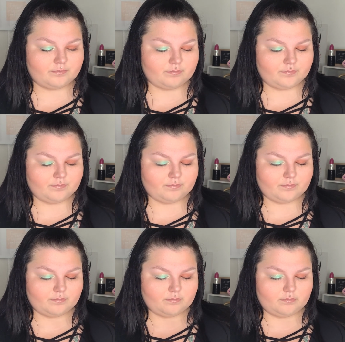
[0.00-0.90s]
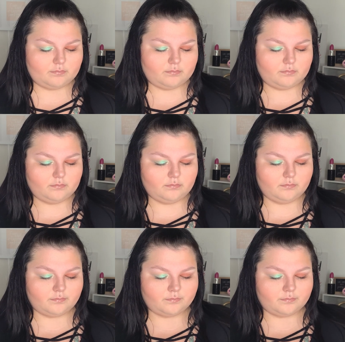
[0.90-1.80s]

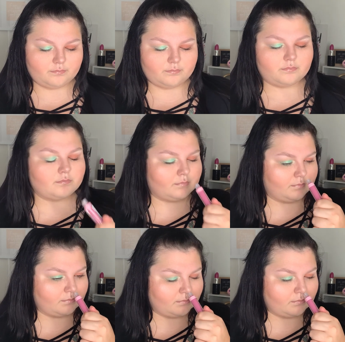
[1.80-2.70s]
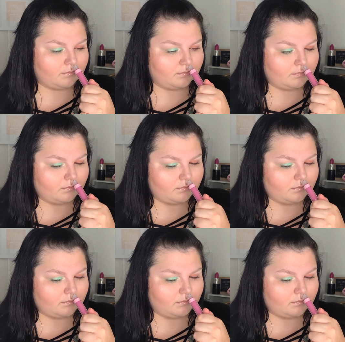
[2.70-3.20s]
Nobody speaks.